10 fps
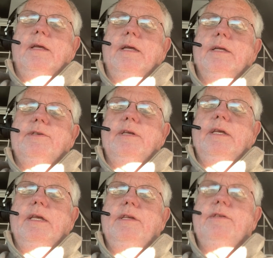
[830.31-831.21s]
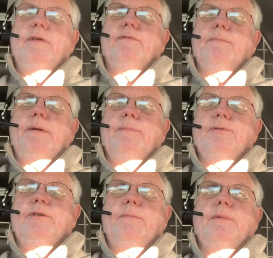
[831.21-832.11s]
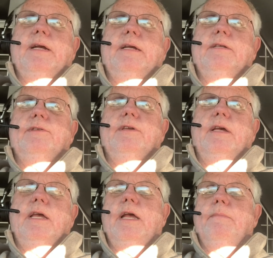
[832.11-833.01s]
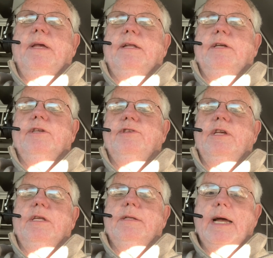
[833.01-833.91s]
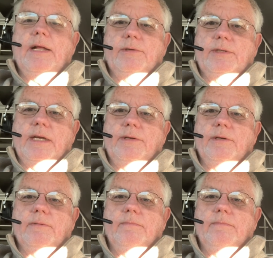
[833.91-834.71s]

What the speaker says: It's easy for people to sit back and say, hey, I'm making $1 gazillion out here.